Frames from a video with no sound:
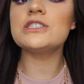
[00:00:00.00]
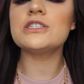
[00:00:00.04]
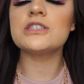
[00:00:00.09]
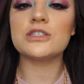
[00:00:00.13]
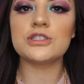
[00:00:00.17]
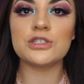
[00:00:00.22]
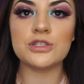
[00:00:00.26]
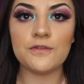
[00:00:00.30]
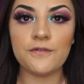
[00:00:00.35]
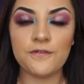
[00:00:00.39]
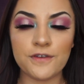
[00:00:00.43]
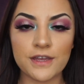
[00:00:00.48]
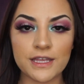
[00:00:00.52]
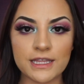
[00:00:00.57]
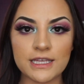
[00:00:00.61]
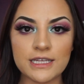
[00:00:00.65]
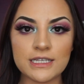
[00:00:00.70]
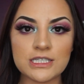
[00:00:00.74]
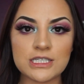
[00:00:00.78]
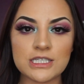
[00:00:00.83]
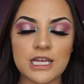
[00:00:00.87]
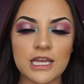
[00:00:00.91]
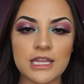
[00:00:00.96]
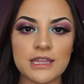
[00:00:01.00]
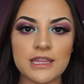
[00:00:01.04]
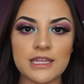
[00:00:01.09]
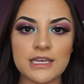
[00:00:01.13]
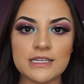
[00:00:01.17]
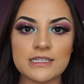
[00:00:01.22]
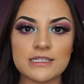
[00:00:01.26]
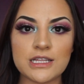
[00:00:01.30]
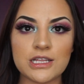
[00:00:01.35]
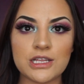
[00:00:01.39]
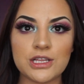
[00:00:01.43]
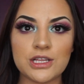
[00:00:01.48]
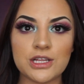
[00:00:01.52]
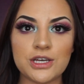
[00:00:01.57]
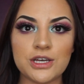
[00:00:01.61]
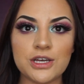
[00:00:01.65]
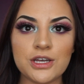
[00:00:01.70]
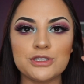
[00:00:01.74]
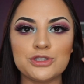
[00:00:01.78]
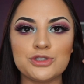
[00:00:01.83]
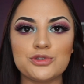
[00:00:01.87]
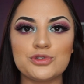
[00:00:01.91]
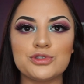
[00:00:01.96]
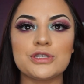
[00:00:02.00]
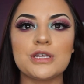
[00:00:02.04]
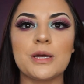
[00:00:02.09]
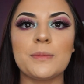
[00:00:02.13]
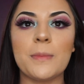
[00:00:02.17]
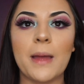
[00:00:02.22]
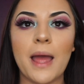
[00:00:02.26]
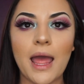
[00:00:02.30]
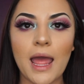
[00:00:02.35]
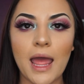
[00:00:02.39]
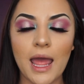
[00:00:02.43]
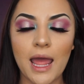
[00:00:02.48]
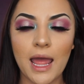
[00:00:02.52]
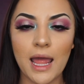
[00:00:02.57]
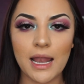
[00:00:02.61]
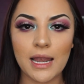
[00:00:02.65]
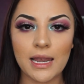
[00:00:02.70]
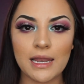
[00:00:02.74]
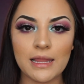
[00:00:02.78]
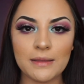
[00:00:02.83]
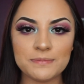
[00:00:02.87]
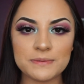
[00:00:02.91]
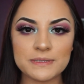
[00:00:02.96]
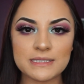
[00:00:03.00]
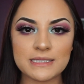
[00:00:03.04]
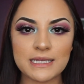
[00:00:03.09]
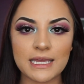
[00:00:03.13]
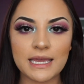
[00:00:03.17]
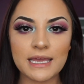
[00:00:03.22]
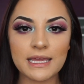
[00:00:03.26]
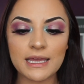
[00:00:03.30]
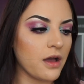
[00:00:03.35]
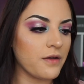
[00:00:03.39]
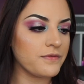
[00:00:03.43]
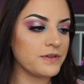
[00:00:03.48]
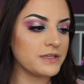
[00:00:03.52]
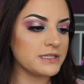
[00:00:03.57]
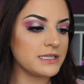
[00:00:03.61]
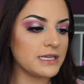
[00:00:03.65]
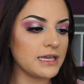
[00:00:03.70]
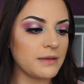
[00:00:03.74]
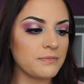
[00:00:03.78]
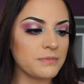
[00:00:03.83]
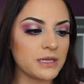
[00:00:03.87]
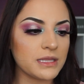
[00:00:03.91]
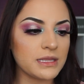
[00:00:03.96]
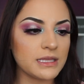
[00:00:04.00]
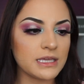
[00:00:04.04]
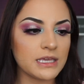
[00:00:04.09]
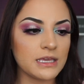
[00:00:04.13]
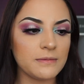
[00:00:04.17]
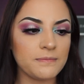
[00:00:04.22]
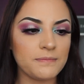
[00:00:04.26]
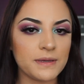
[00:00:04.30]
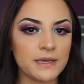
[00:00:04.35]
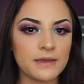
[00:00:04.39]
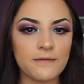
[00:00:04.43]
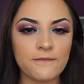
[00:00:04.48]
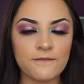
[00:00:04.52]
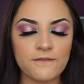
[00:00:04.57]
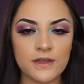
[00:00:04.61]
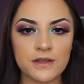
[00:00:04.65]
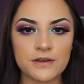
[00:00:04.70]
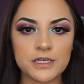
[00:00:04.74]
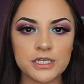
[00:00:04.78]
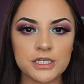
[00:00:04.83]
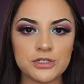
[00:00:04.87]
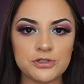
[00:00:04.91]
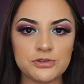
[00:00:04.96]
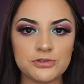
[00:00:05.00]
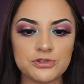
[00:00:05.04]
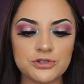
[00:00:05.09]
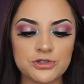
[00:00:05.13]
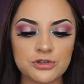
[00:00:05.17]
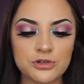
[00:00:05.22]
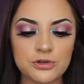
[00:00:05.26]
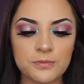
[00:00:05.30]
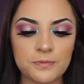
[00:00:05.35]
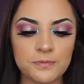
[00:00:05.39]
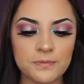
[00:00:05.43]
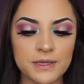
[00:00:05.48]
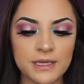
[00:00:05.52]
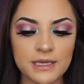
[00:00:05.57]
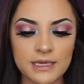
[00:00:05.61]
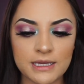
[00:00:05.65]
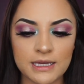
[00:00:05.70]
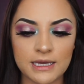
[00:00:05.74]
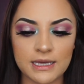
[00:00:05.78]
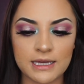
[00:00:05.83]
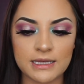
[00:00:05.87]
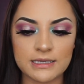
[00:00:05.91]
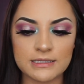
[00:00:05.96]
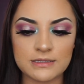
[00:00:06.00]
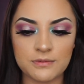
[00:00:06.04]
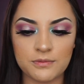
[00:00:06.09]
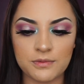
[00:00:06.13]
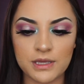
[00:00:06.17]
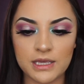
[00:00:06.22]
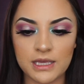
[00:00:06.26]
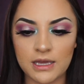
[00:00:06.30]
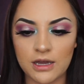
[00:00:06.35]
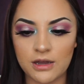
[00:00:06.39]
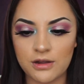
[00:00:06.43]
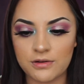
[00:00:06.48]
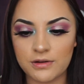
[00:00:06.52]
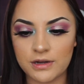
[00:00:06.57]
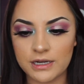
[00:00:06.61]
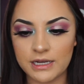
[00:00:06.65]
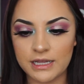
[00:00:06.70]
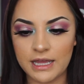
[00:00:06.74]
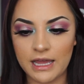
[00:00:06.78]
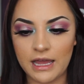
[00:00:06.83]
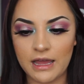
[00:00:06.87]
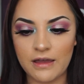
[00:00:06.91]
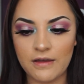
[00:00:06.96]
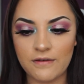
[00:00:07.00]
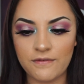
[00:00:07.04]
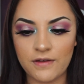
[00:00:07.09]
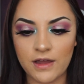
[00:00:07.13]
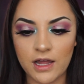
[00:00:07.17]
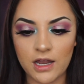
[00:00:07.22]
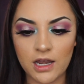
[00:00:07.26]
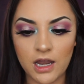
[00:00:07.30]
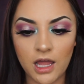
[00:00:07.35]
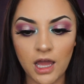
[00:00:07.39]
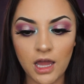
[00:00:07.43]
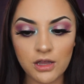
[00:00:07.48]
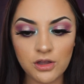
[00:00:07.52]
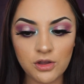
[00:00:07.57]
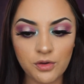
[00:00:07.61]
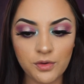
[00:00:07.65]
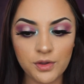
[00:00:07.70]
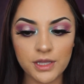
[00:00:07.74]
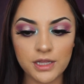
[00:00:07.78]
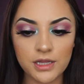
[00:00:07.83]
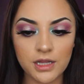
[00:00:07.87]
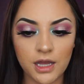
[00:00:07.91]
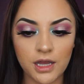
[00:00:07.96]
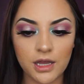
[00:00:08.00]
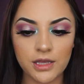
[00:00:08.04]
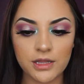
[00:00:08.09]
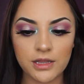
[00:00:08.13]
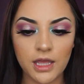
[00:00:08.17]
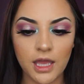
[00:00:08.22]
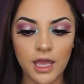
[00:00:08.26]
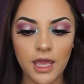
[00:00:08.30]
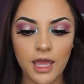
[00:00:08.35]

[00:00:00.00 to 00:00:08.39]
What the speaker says: To finish this look, do some lipstick. Obviously I'm gonna keep it very neutral because we already have a lot going on